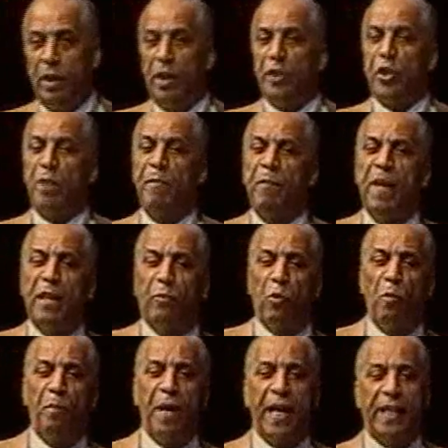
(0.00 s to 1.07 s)
So you remember that
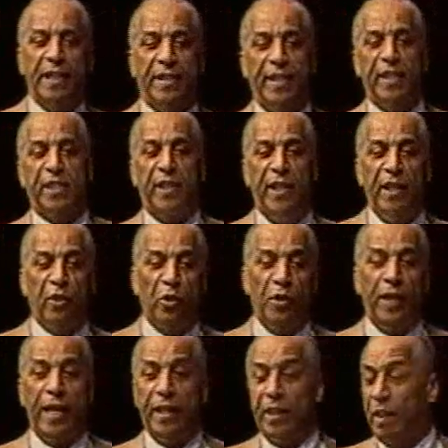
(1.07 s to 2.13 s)
group back in
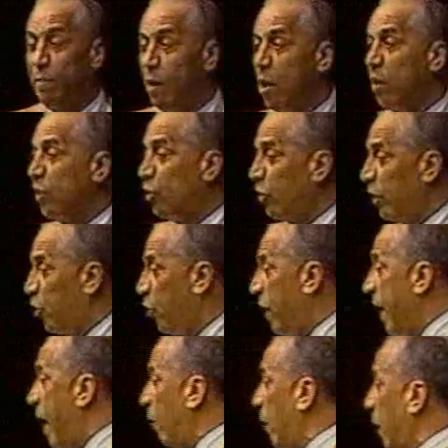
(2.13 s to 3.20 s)
1638 that Maryland shut out